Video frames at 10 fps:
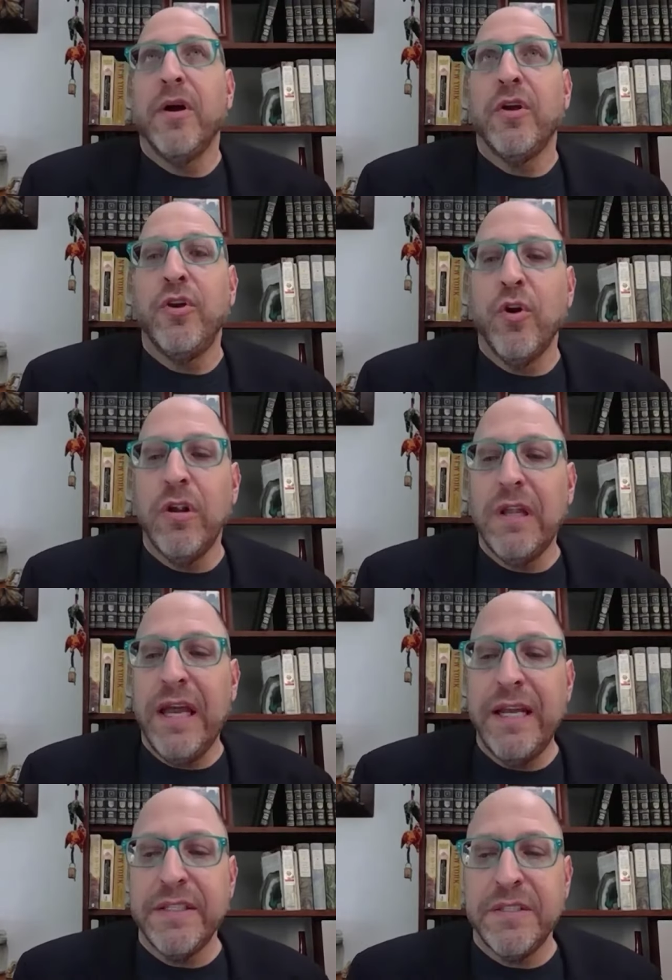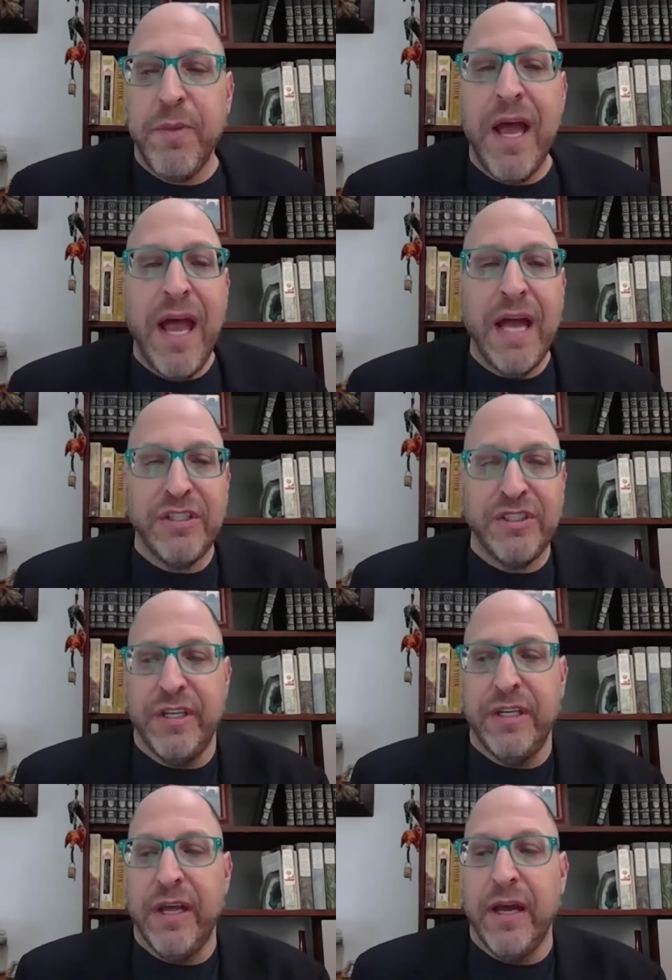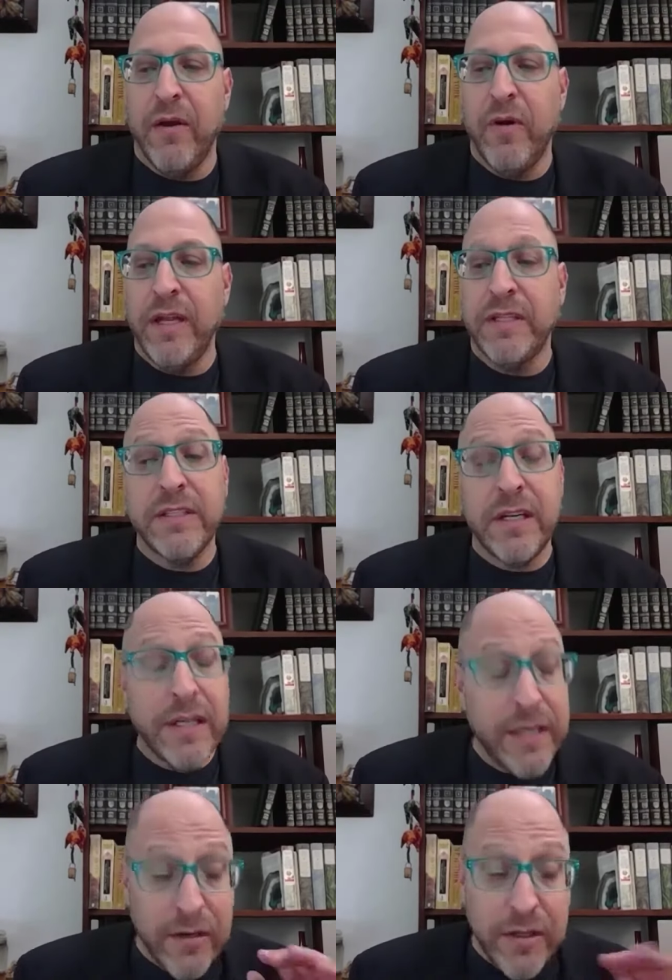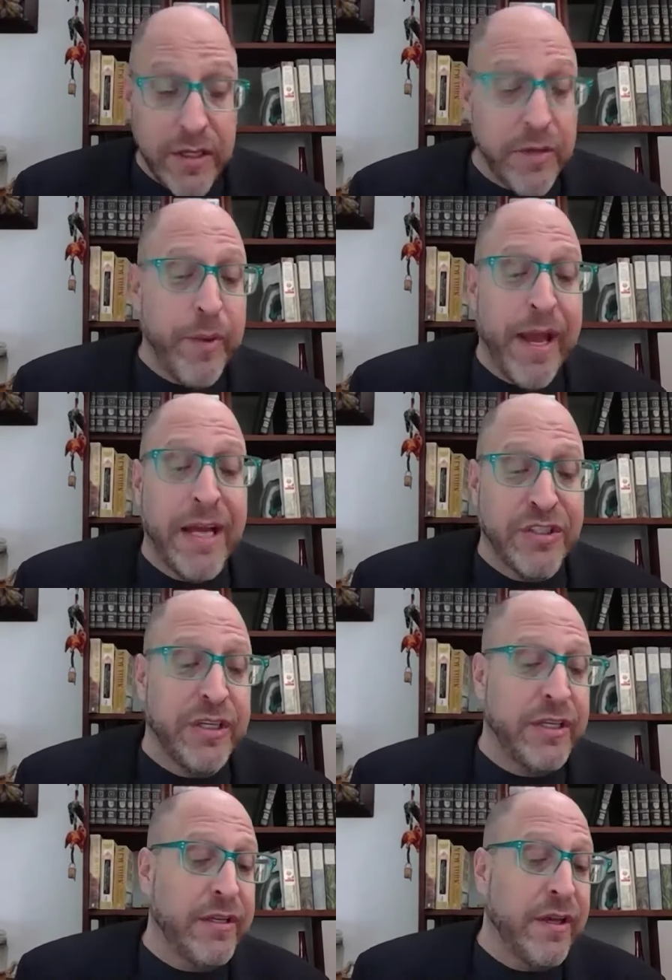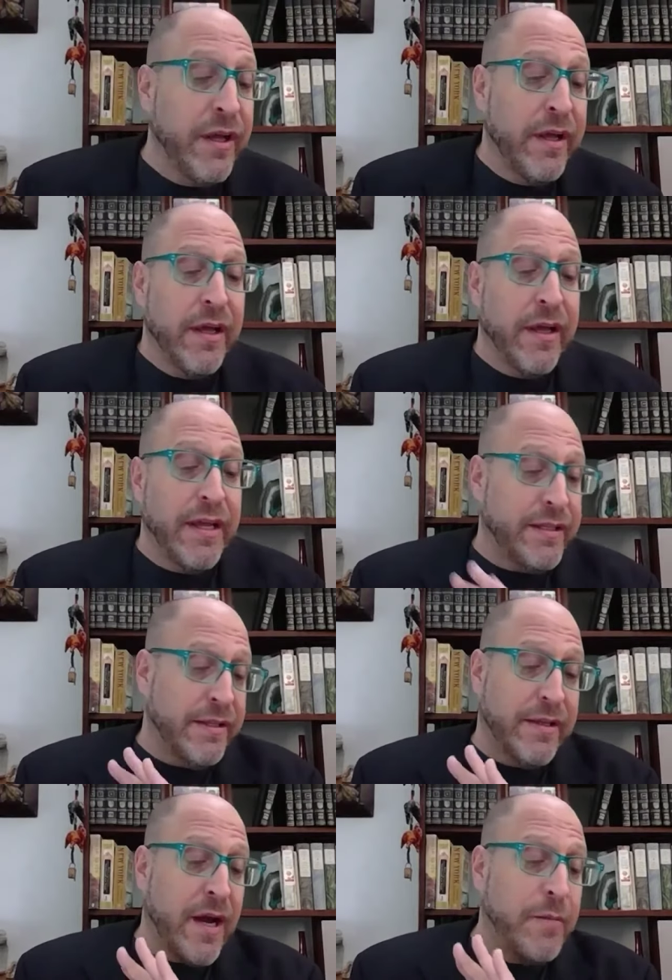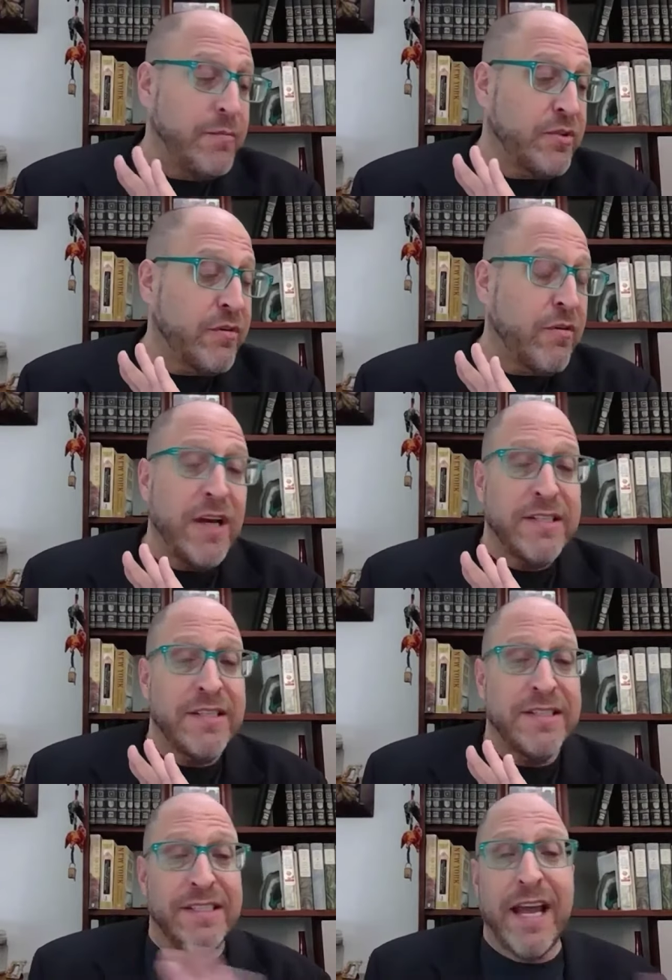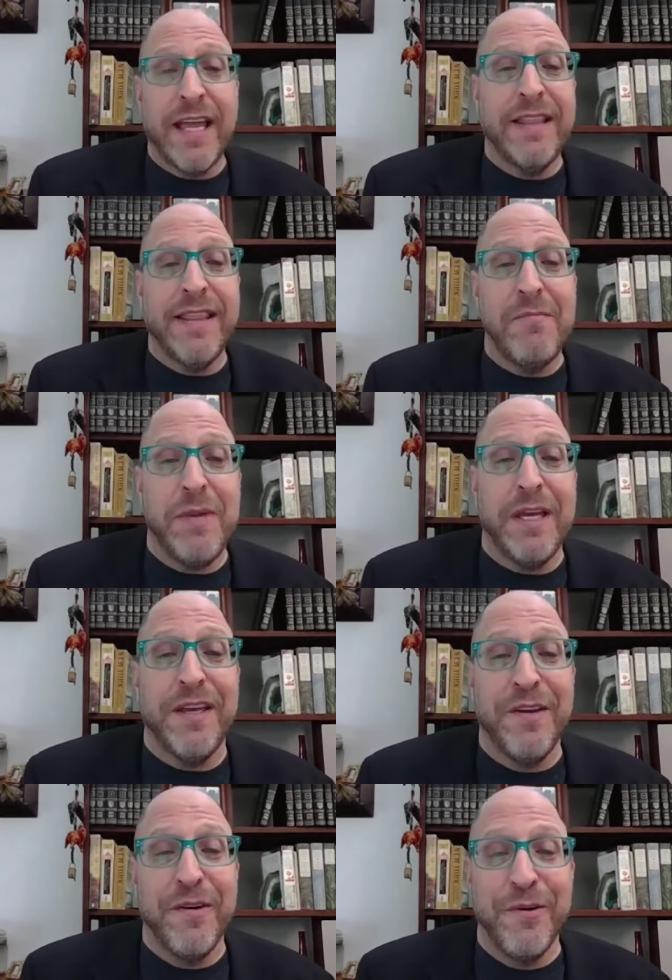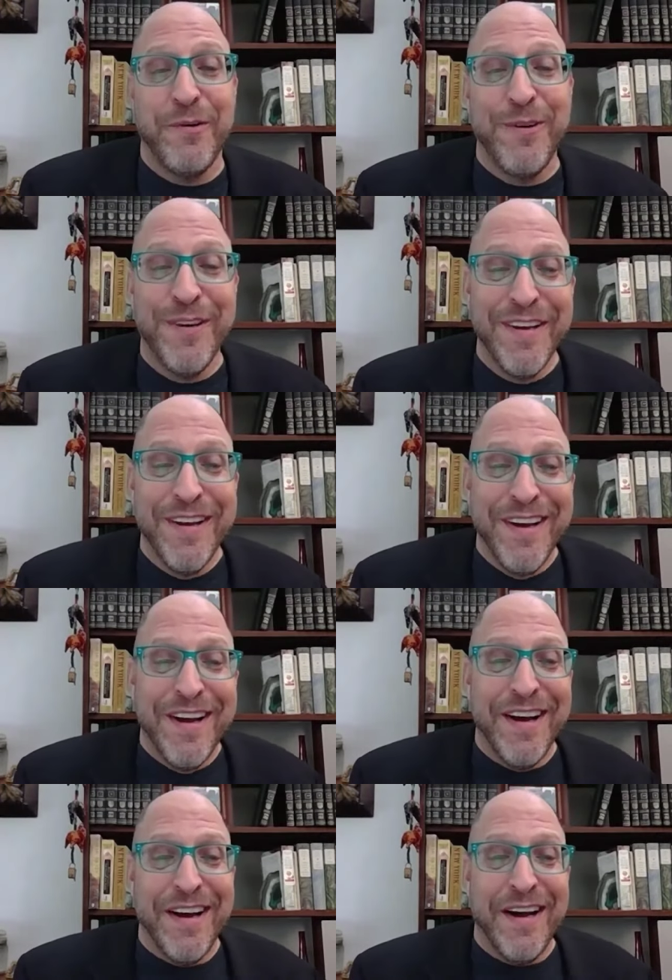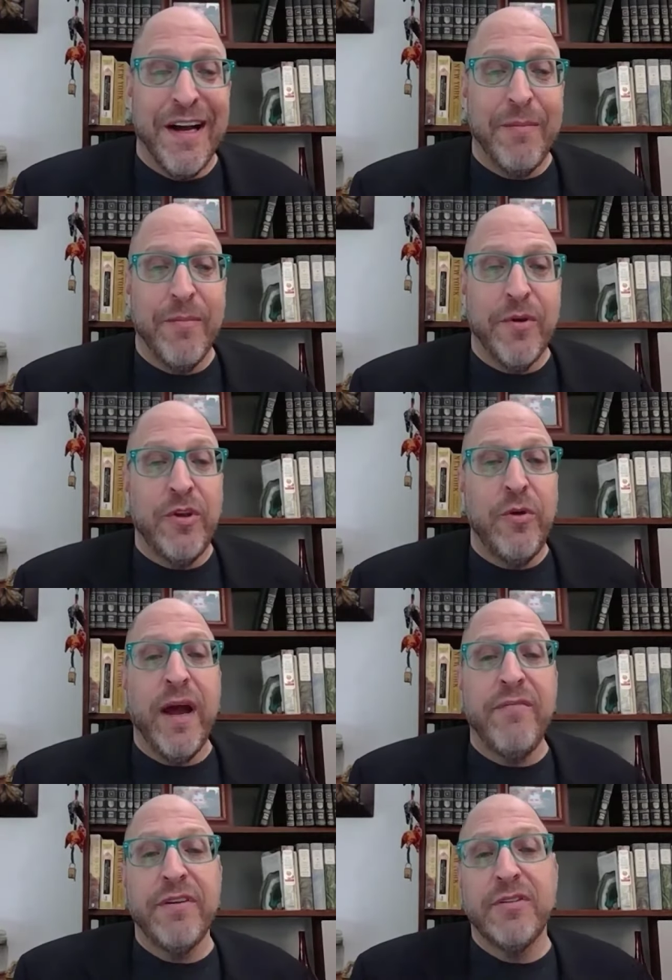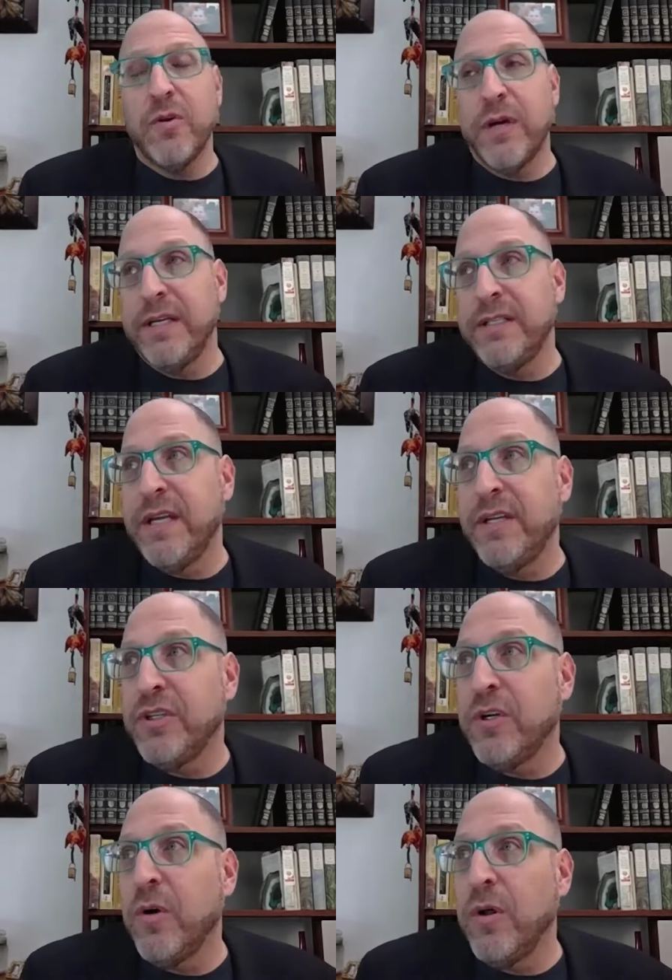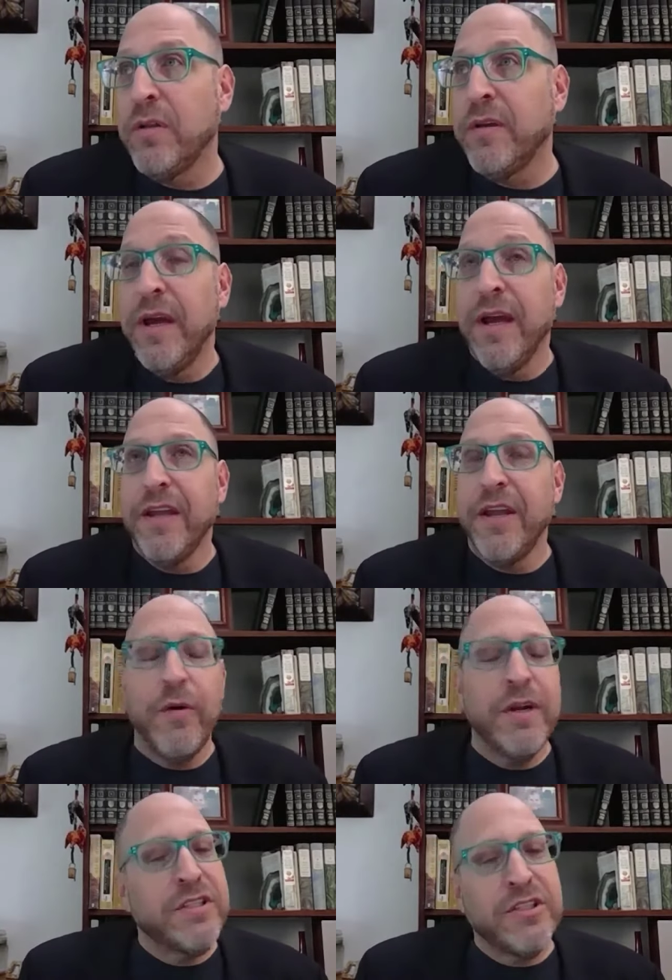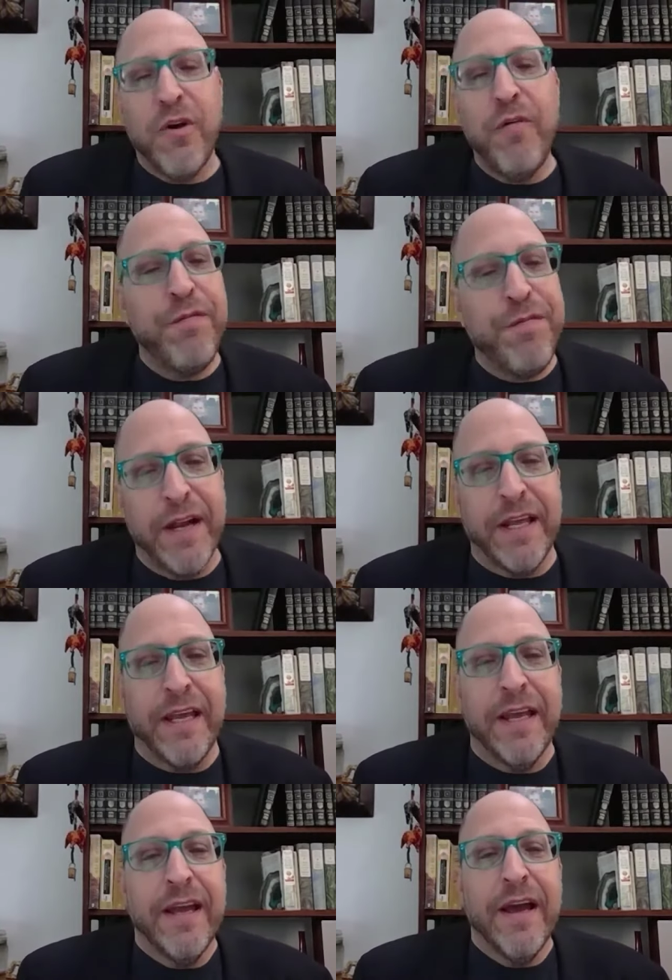Your latest passion now, and it's clearly your passion. It comes across the second they meet you. You have this organization called, and it's so funny,